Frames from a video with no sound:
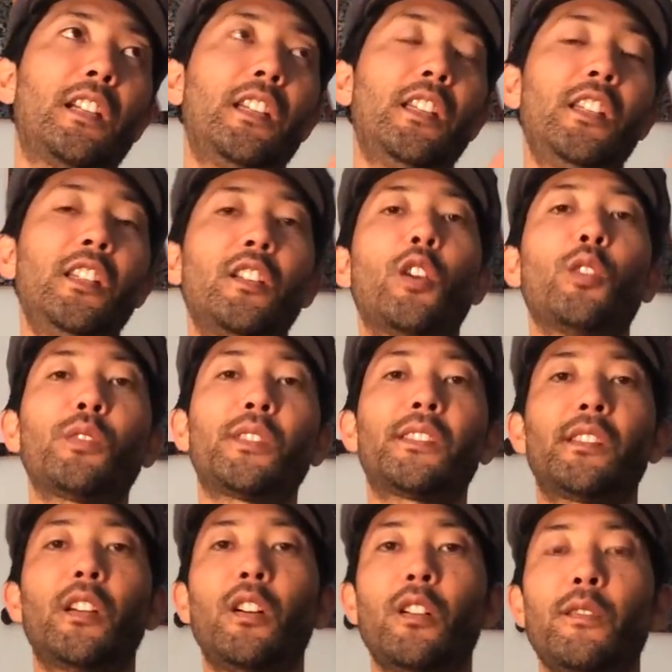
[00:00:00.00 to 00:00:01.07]
ego
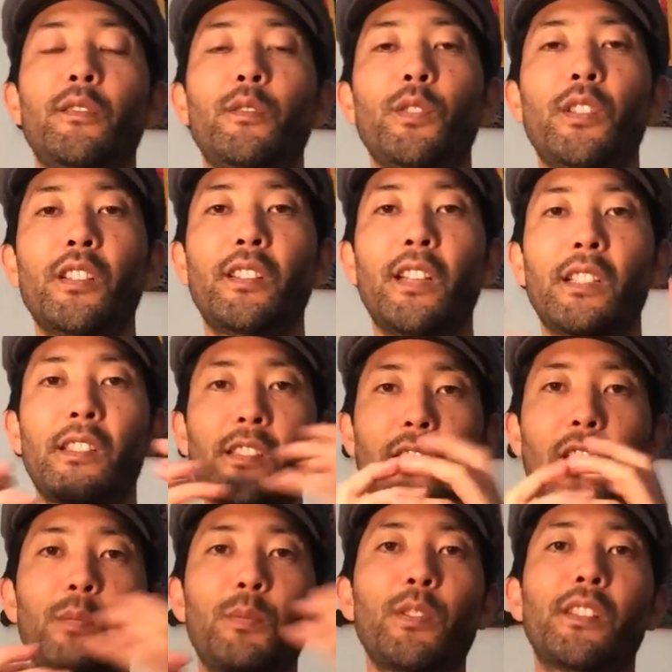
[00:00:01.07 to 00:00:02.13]
self, which is that
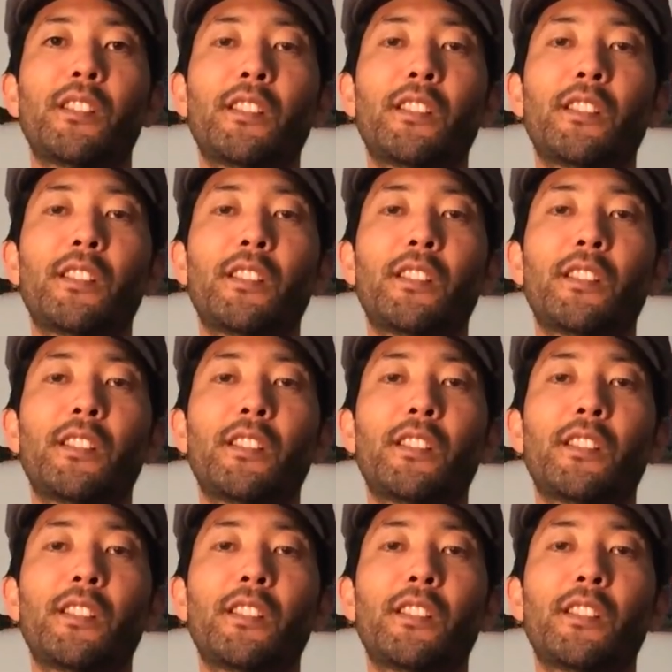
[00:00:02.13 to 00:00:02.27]
separate